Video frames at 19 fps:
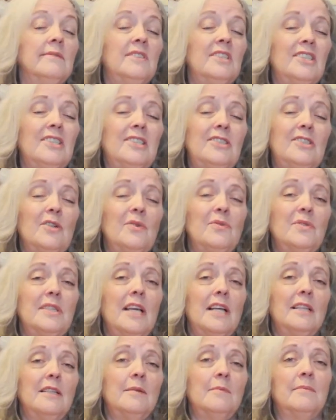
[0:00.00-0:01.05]
just don't
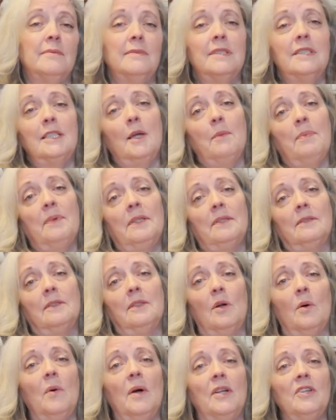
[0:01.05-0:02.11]
tell them. Skip it.
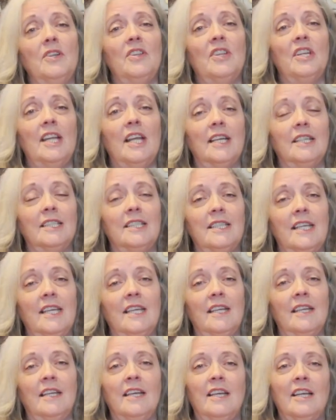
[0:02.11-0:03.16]
Go on to the next
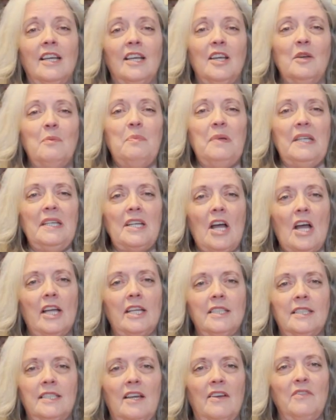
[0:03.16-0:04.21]
thing. Be
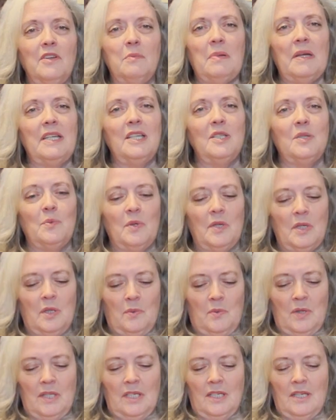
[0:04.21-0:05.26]
nice. Everybody's really,
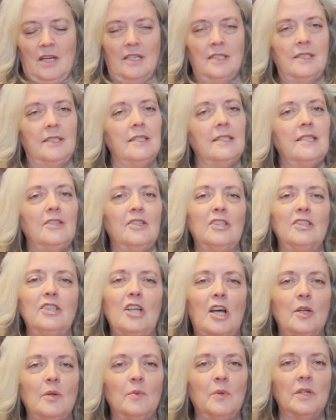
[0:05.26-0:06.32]
really nice. It took a
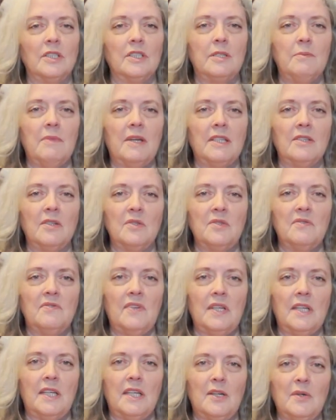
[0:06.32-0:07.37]
lot of work to make those
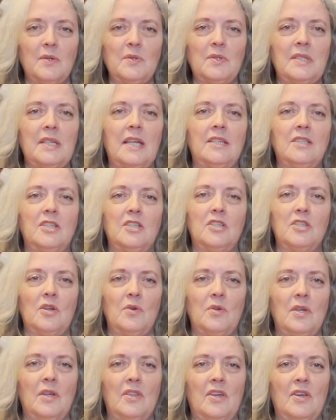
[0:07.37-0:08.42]
videos and to show
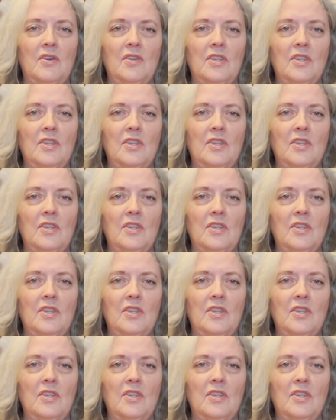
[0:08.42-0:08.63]
you their